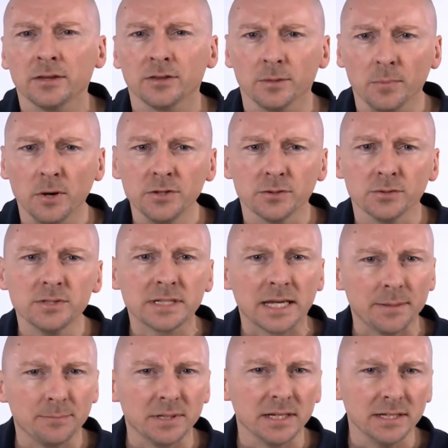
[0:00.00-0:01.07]
The modules
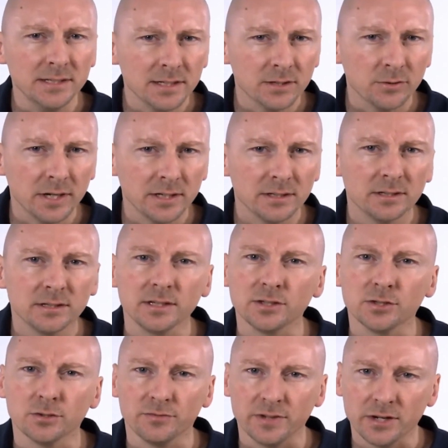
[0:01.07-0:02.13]
can be integrated
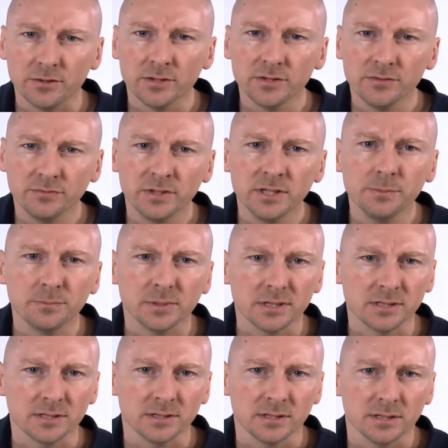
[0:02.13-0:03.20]
into various field bus
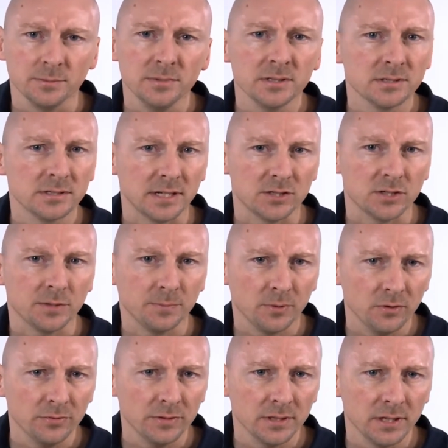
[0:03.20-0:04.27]
systems such as
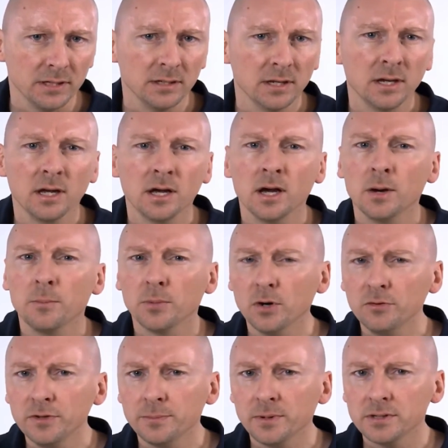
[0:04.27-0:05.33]
Profinet,
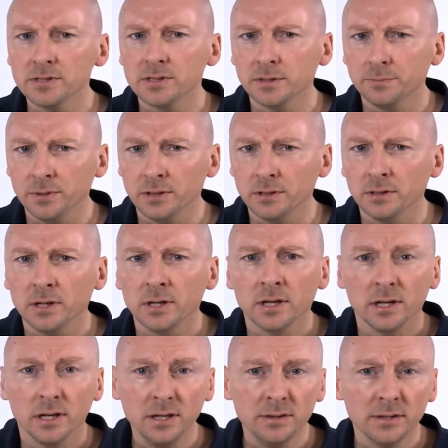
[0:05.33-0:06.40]
Profibus DP,
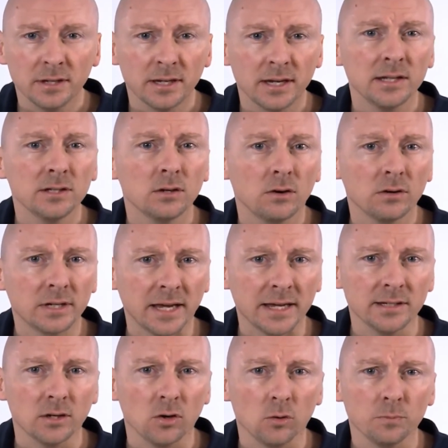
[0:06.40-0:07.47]
EtherCAT or
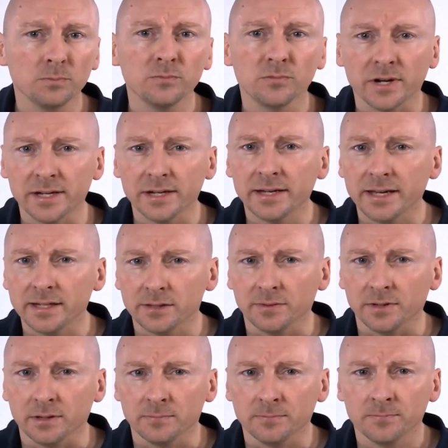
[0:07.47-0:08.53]
CAN open via gateway.